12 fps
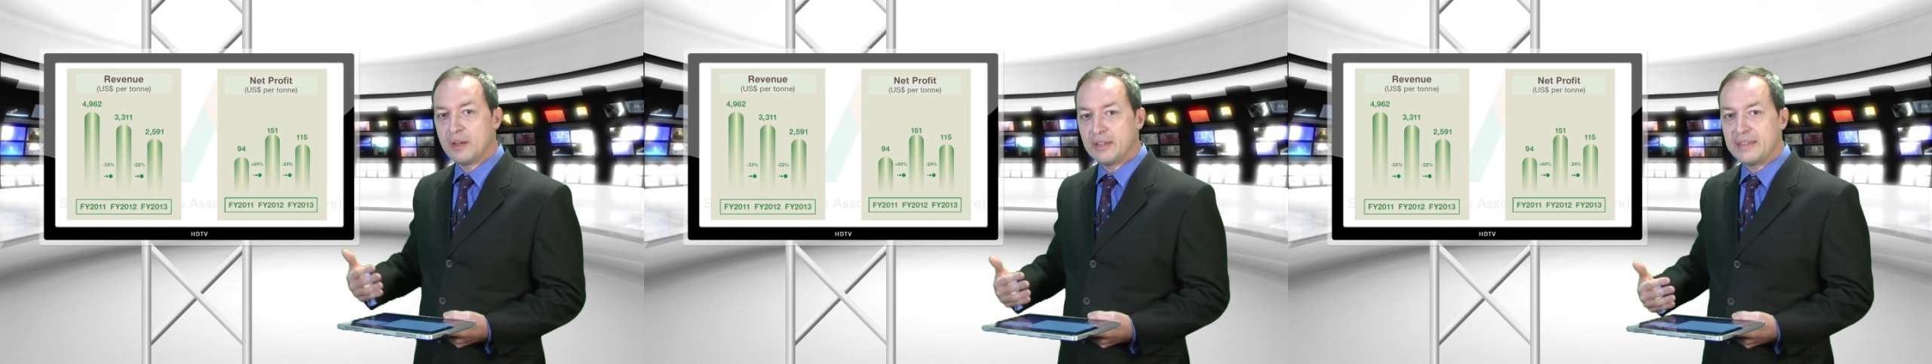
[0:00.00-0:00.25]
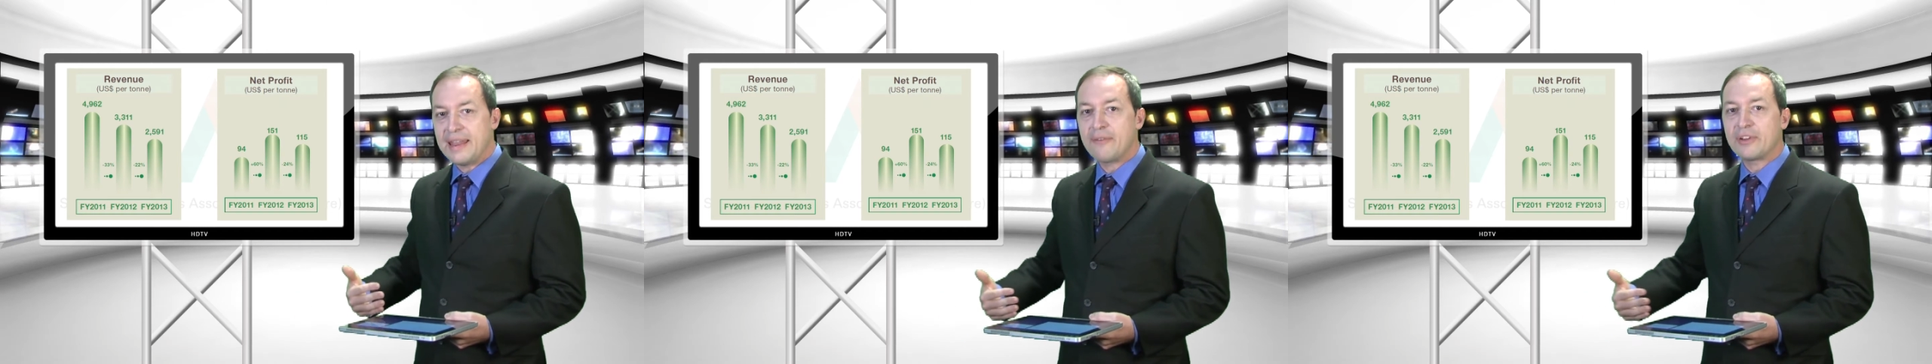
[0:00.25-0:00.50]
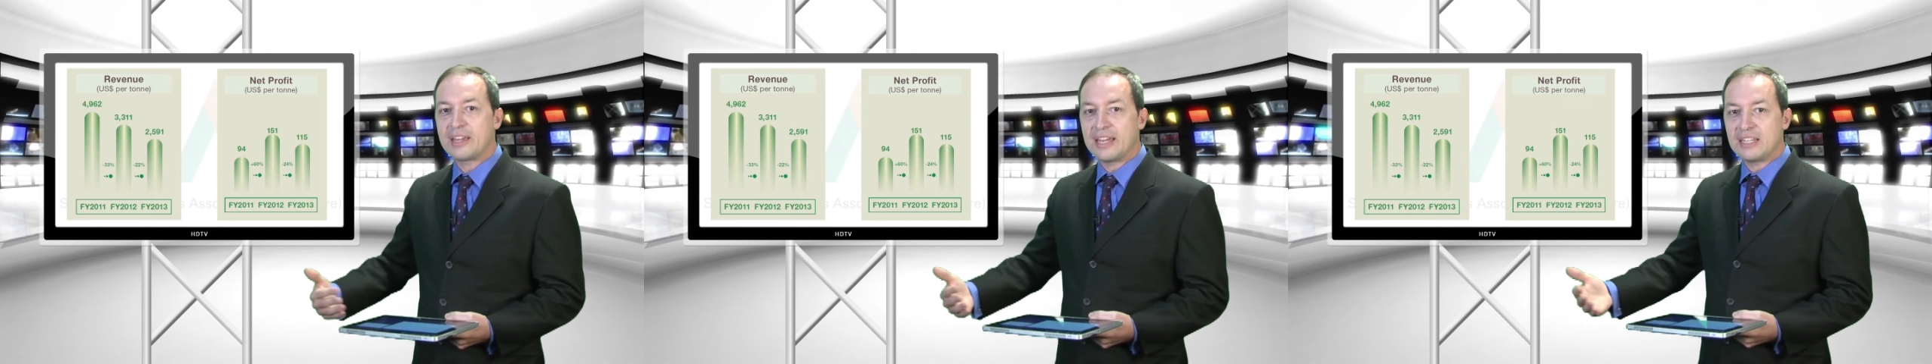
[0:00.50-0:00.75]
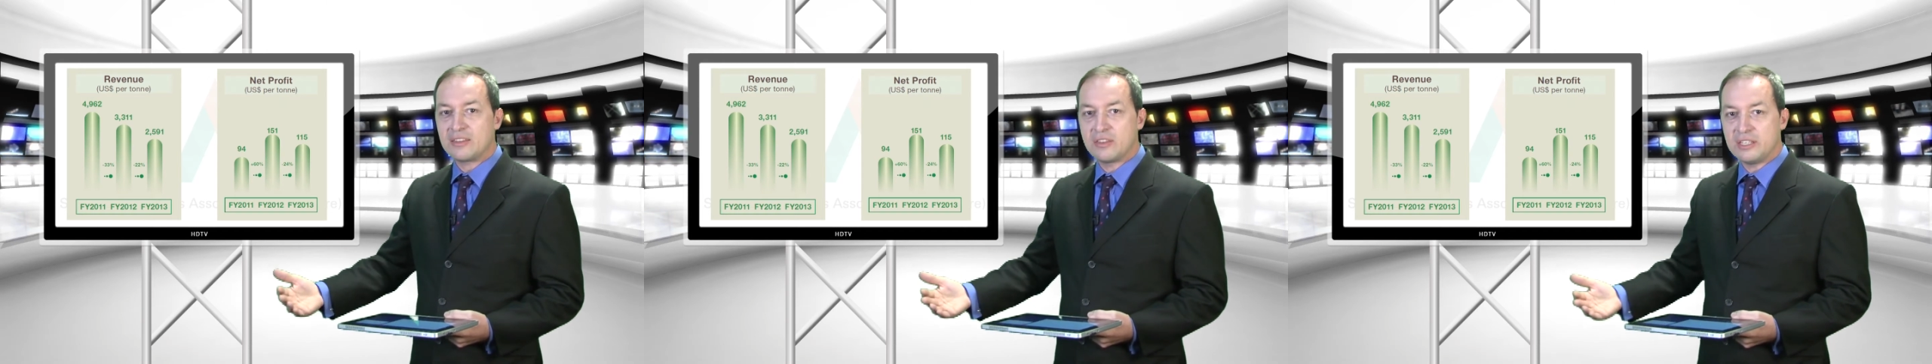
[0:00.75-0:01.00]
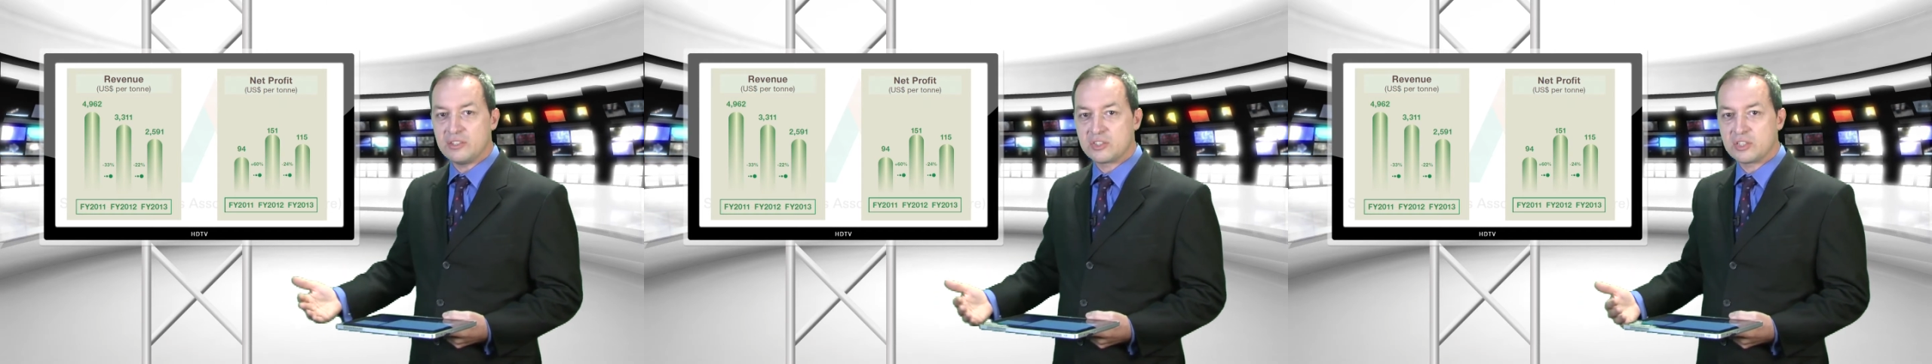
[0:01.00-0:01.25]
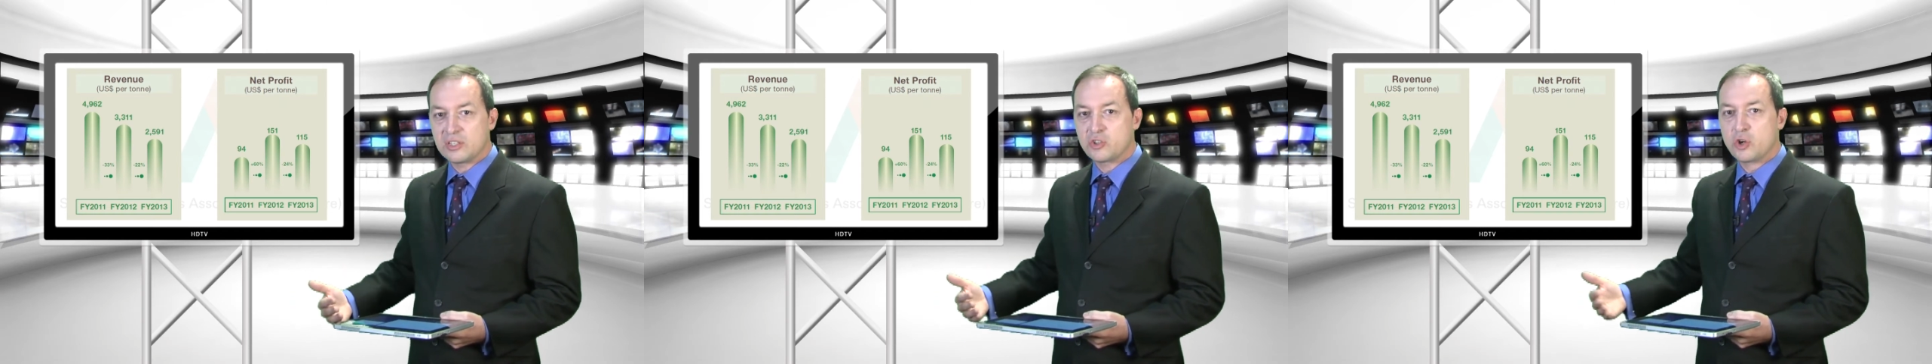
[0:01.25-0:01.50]
navigate
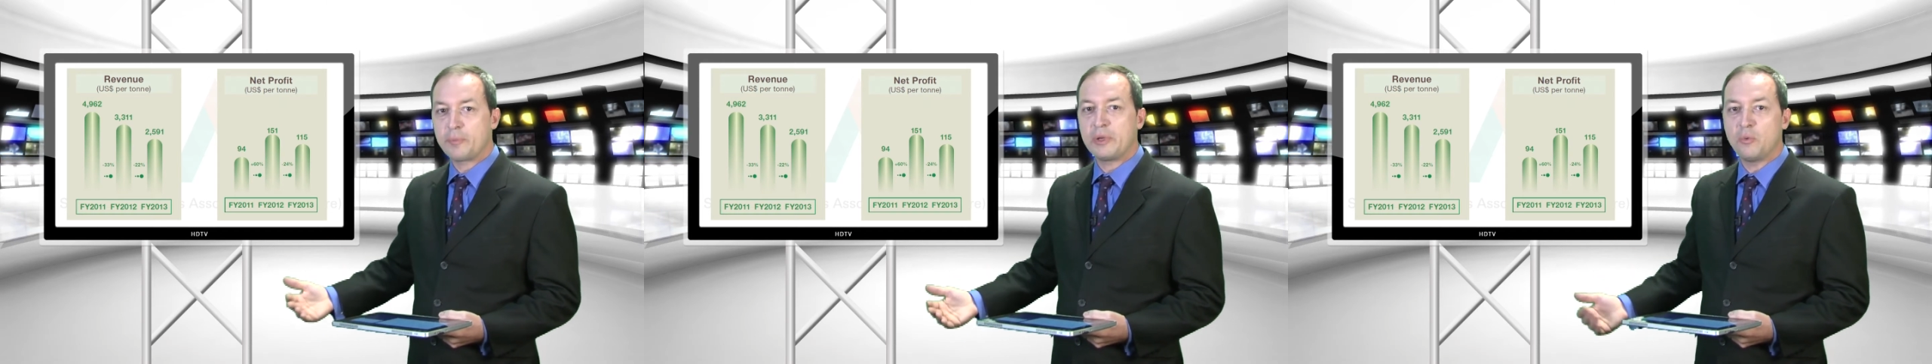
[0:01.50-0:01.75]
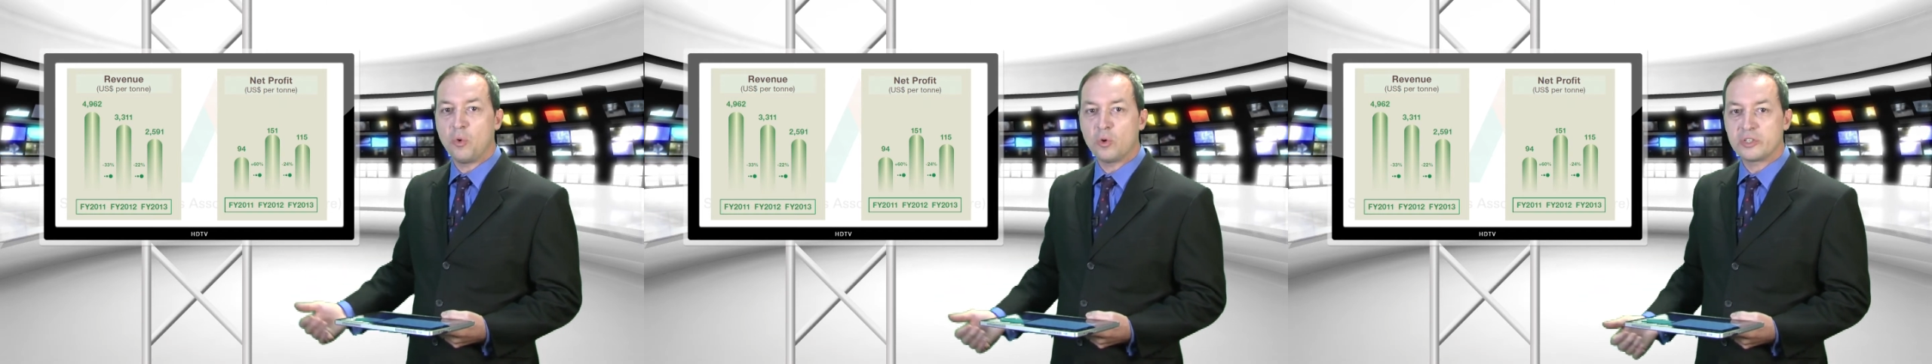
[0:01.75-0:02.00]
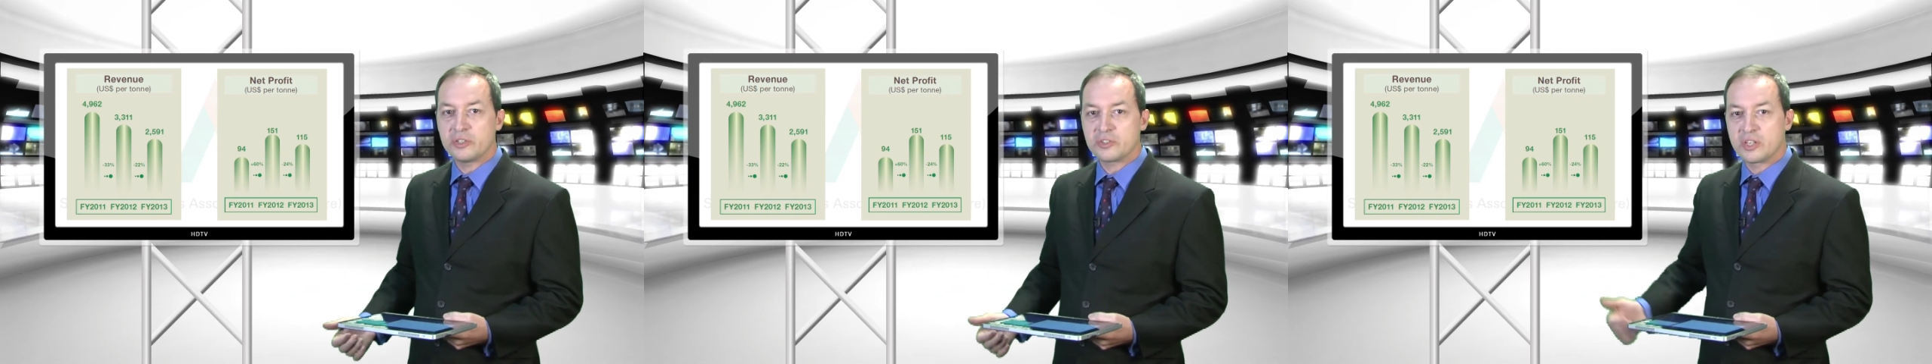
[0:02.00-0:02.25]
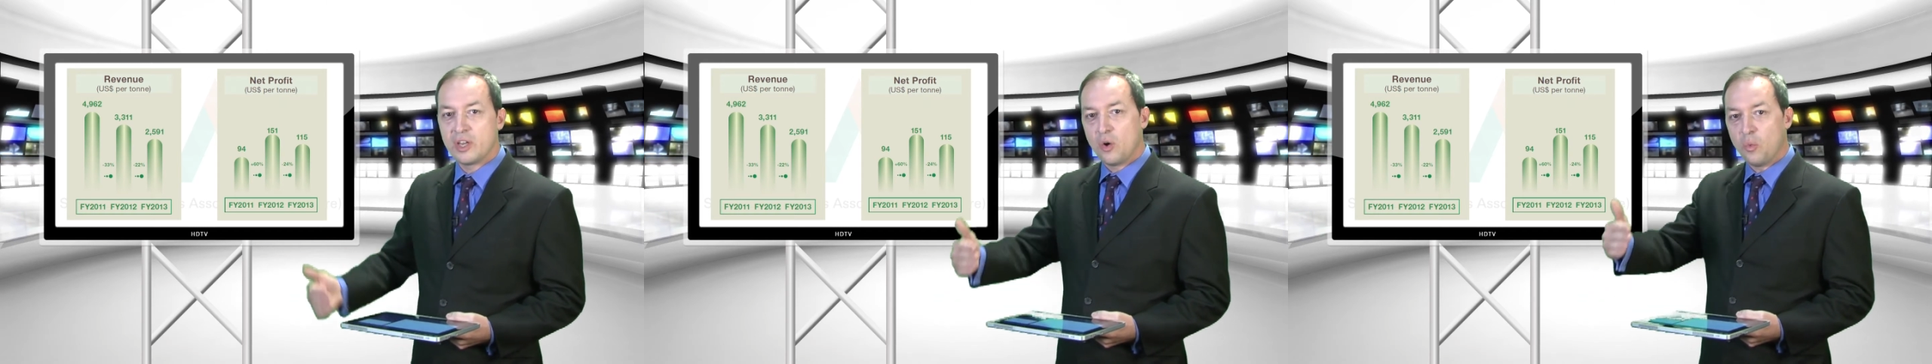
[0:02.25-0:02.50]
these choppy waters